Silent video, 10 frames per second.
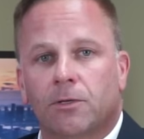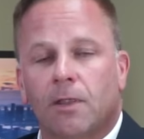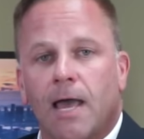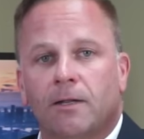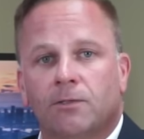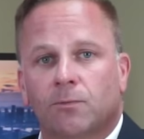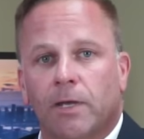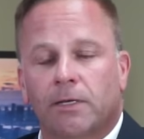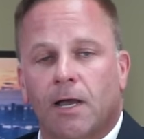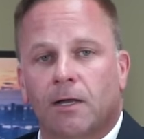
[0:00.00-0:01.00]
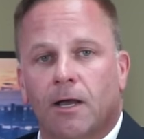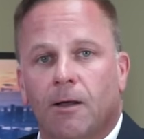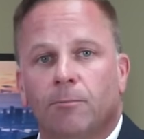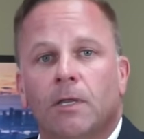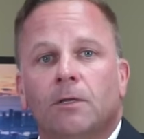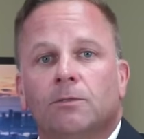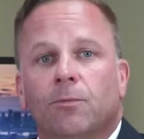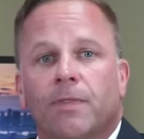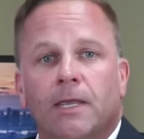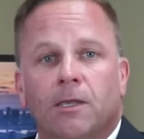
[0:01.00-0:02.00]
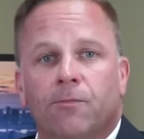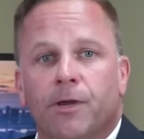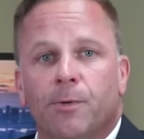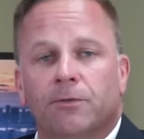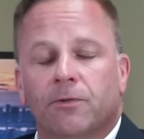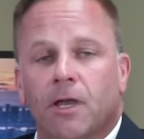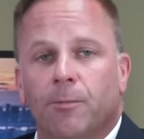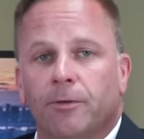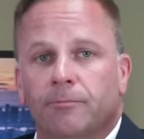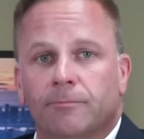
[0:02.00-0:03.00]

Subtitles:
goodladswank.com. So thank you very much for coming.